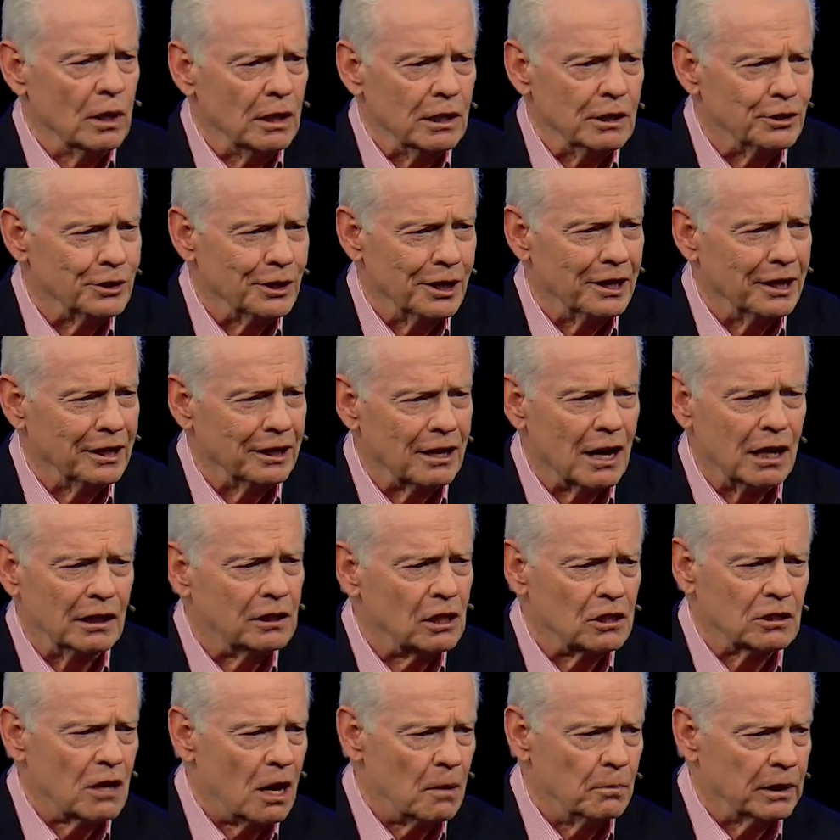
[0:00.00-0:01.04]
anything. God
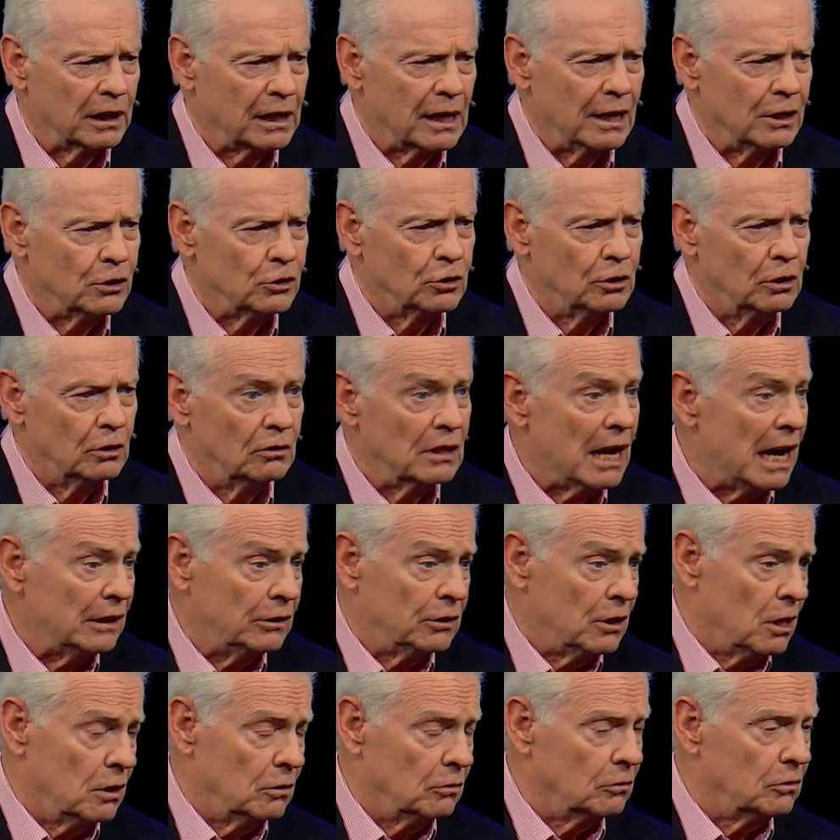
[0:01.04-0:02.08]
doesn't obligate you, and I
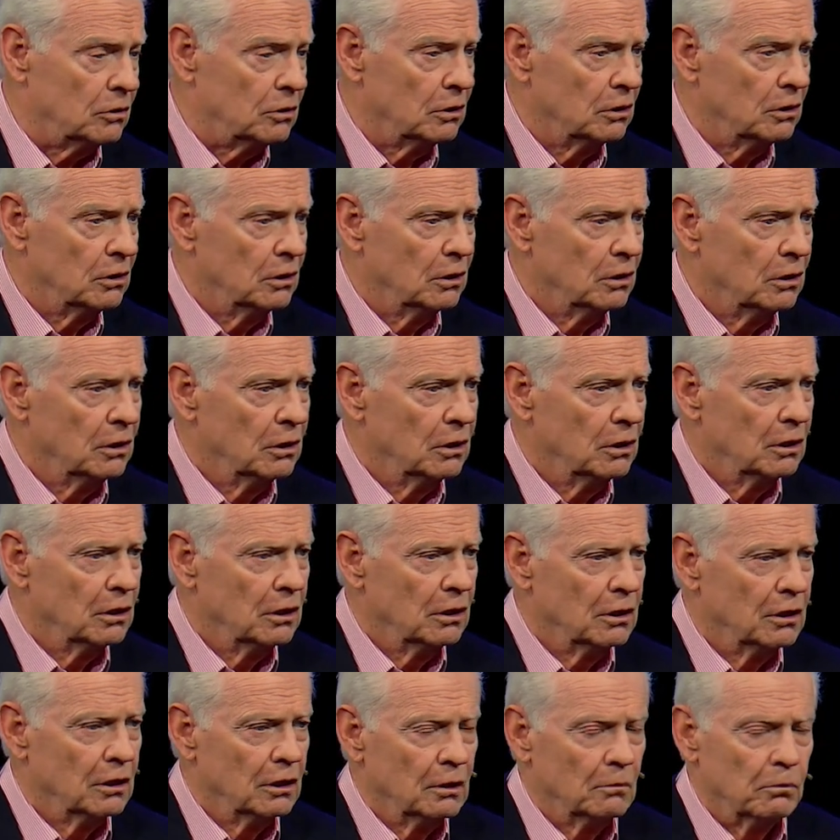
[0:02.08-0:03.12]
don't.
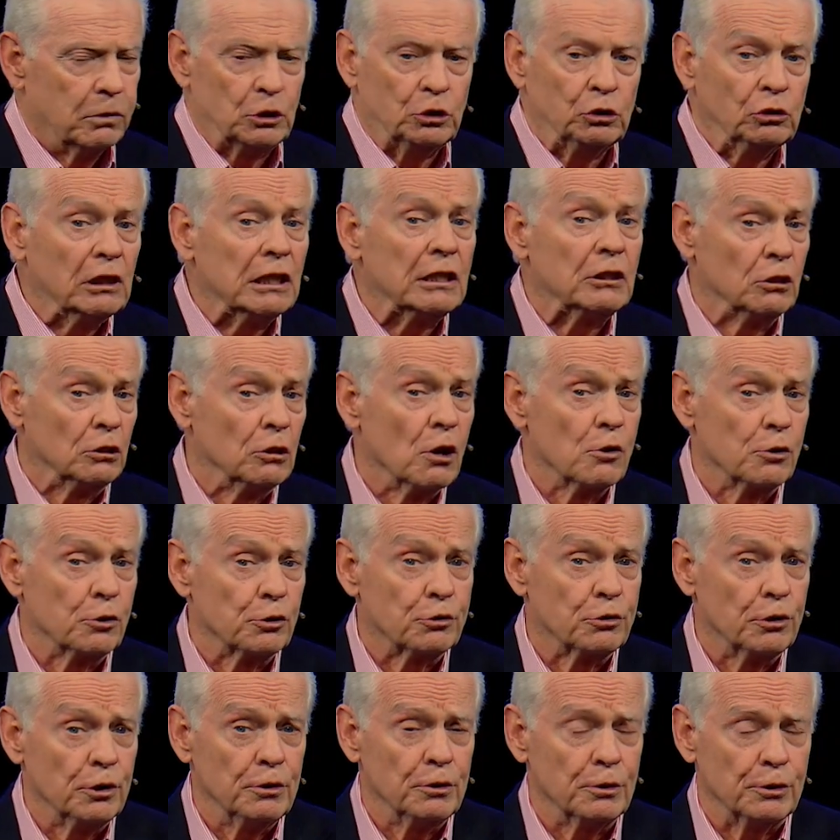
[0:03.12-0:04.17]
But you need to know the
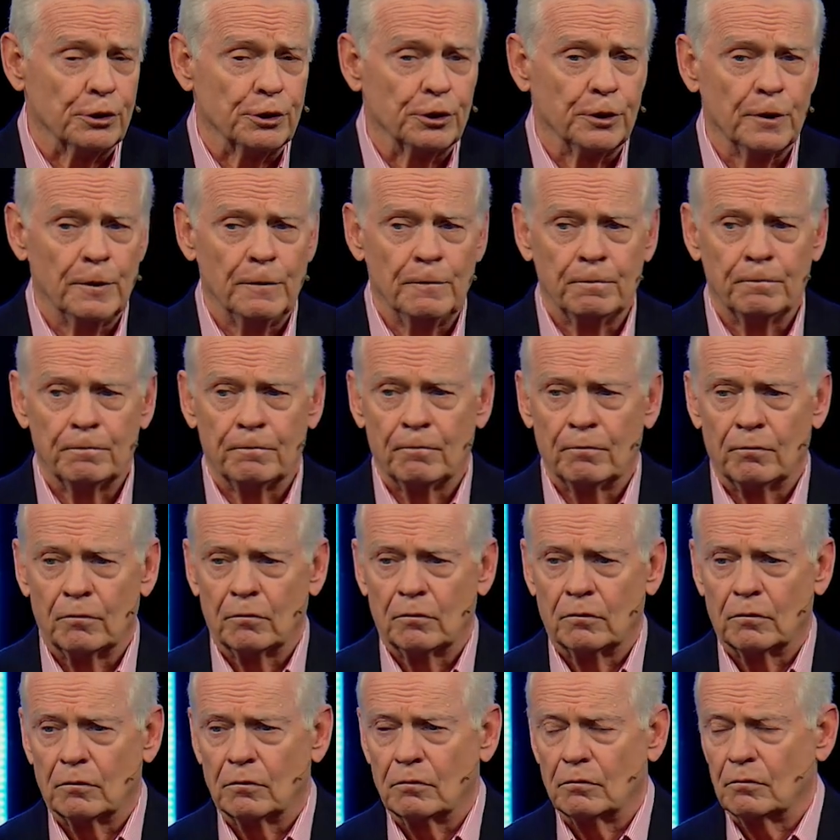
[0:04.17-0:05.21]
truth.
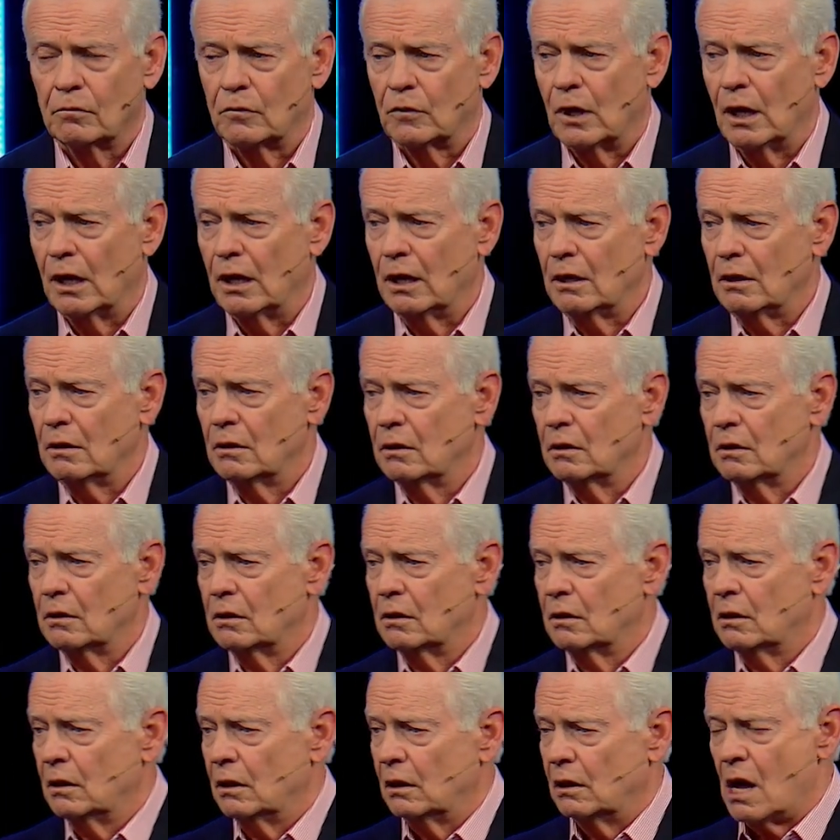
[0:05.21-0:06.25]
Okay?
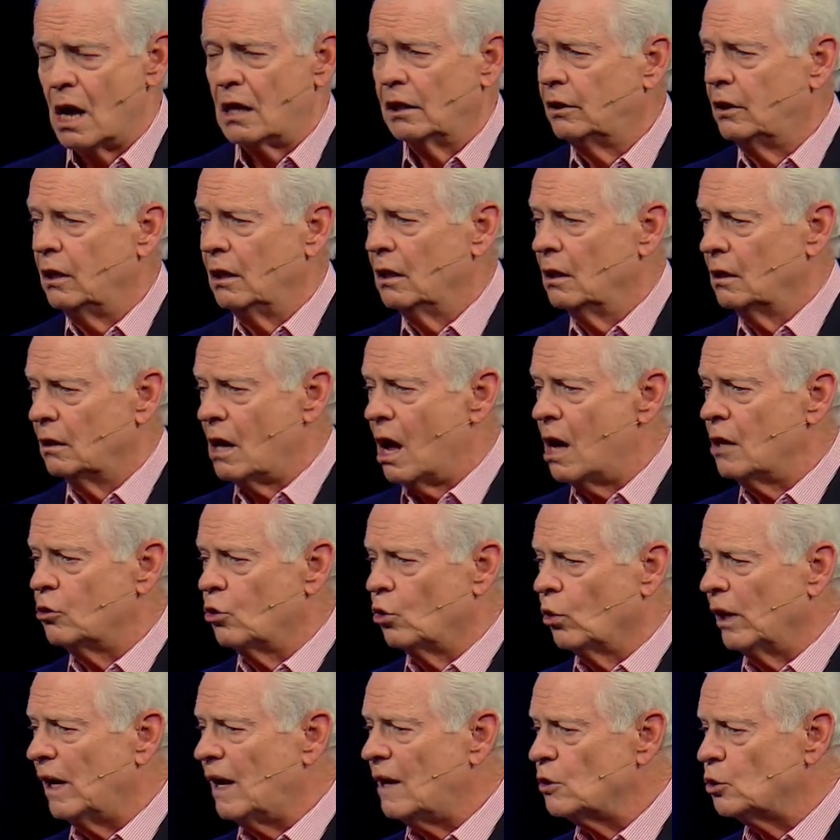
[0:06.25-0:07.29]
God, God
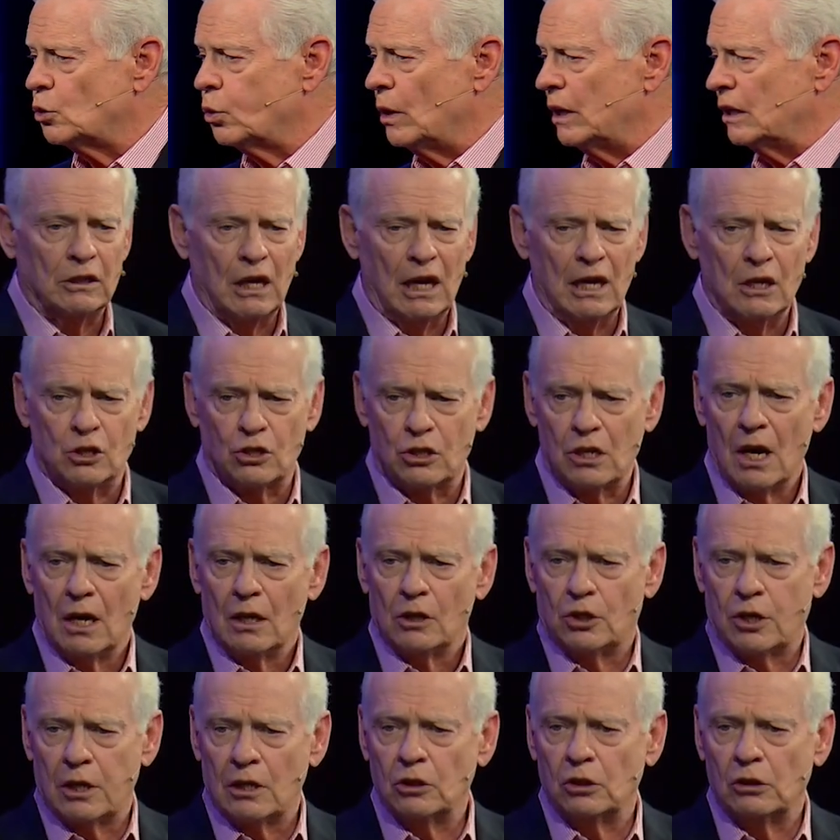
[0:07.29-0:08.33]
grieves when his
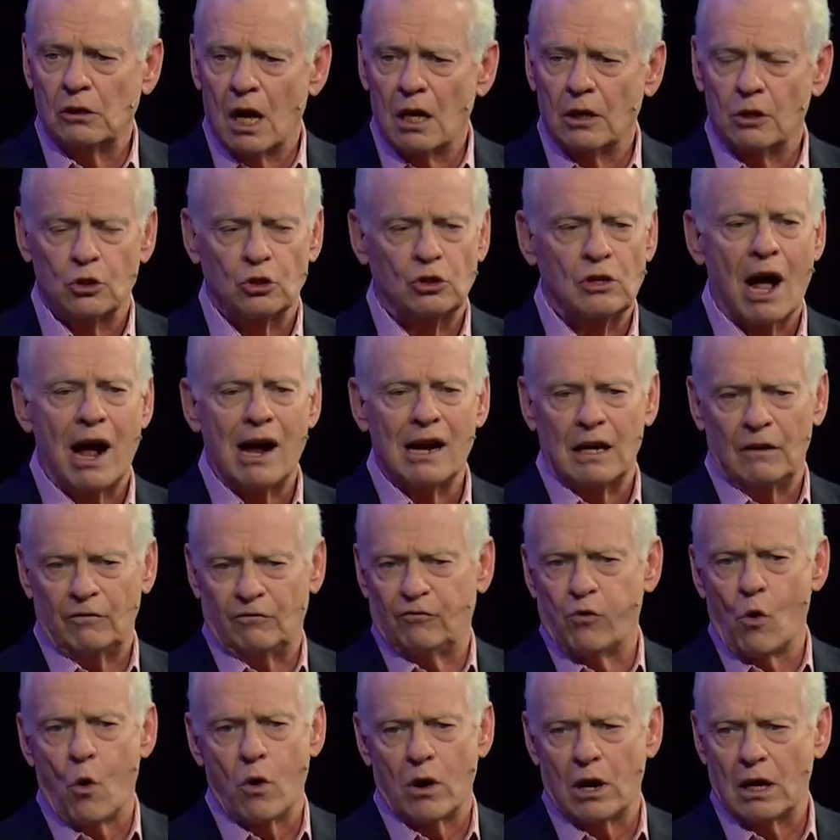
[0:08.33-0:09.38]
sons and daughters die at
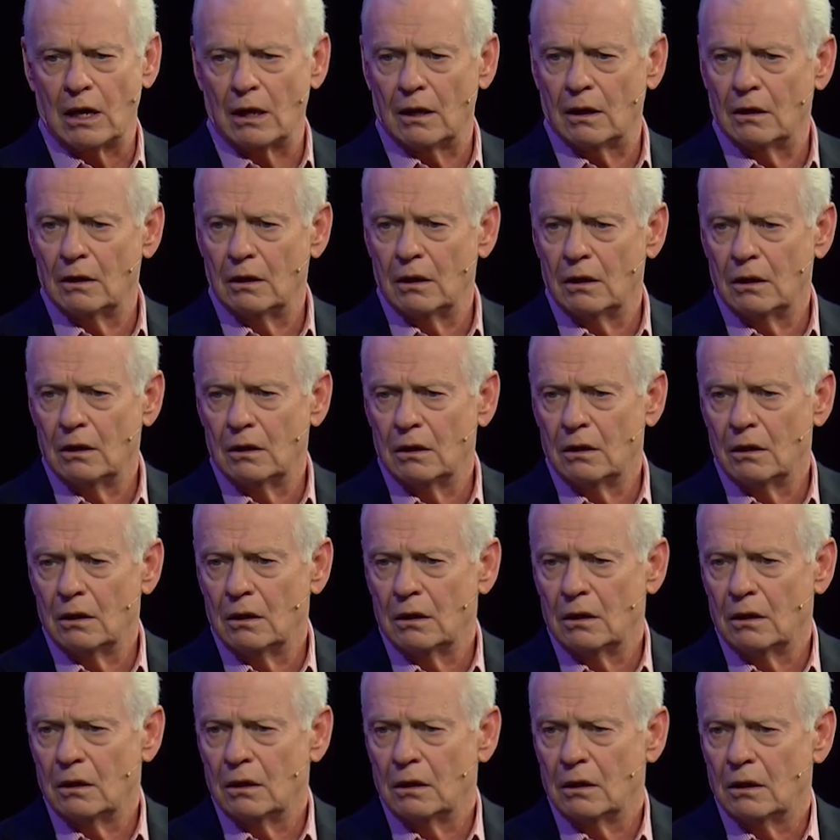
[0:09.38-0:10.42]
forty.
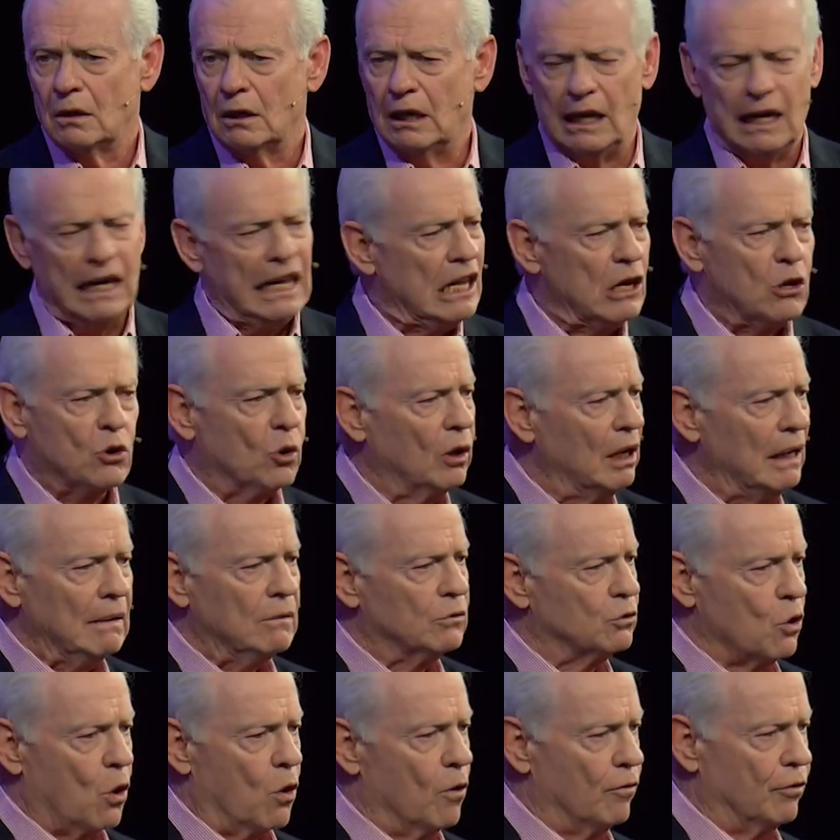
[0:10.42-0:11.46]
He, he
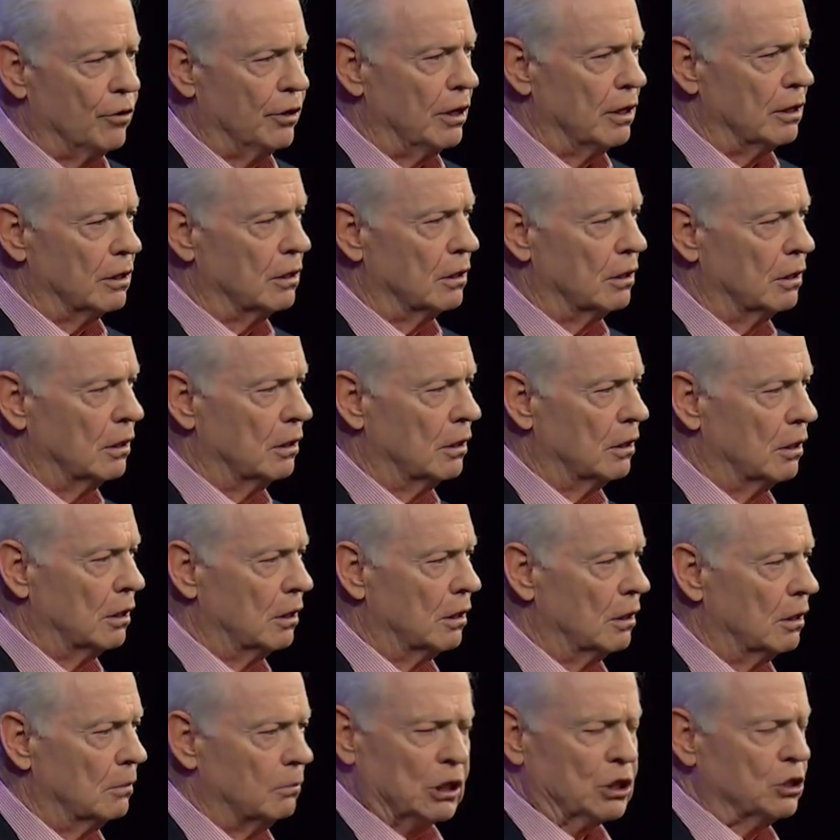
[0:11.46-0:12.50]
grieves over it.
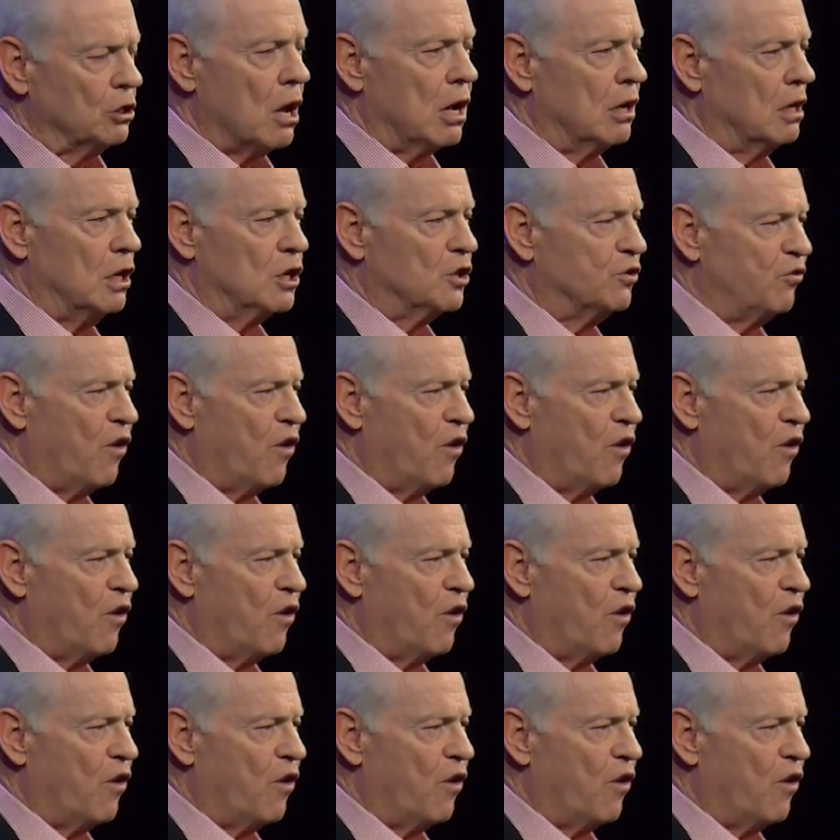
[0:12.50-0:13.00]
But it's not his